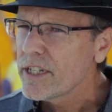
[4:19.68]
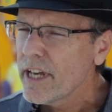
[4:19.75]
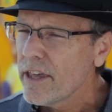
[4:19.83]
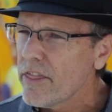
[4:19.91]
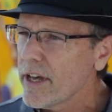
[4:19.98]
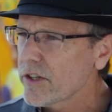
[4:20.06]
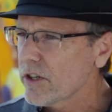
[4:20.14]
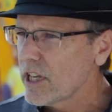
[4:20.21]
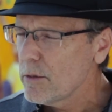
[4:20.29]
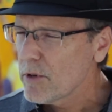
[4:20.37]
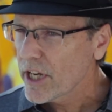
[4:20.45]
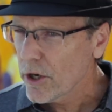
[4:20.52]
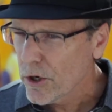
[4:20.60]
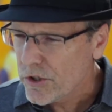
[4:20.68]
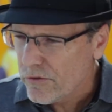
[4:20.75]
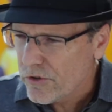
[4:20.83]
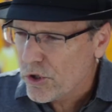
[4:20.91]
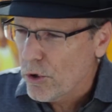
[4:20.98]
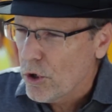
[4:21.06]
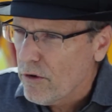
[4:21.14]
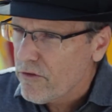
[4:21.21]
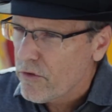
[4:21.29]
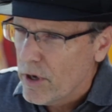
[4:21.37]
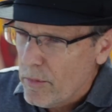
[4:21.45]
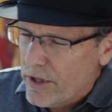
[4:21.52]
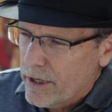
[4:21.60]
10,000 cubic yards of soil
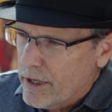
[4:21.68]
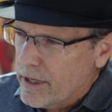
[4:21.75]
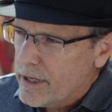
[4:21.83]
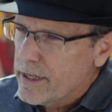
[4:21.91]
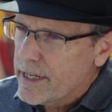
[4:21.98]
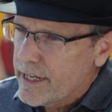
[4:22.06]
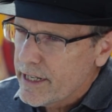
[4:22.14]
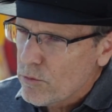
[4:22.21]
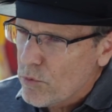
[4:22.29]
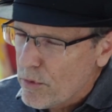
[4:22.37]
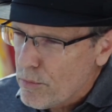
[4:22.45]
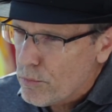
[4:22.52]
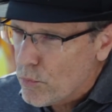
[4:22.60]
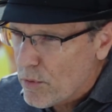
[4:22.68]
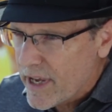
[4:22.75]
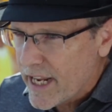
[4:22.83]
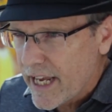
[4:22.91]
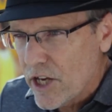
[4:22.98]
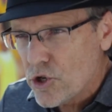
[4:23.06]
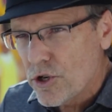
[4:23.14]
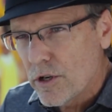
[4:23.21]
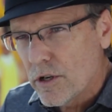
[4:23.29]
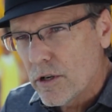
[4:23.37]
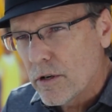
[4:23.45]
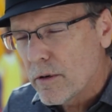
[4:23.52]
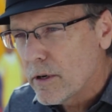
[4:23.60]
from the needing
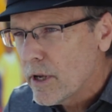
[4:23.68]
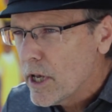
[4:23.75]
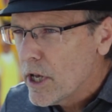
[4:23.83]
remediation